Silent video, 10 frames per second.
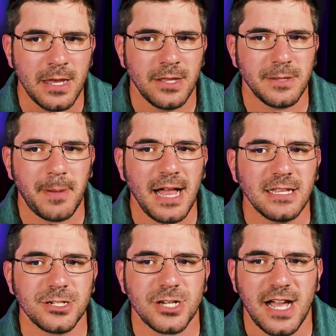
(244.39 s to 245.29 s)
The
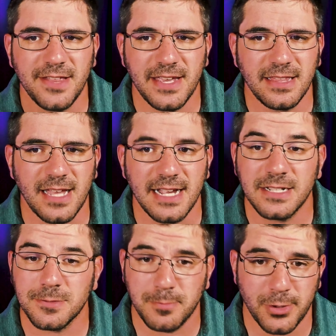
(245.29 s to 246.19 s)
polish on that line
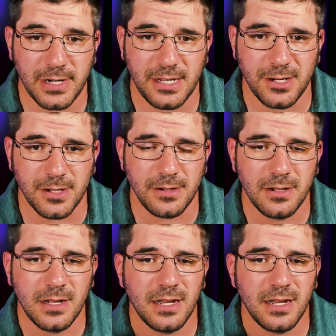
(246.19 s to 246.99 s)
is pretty good.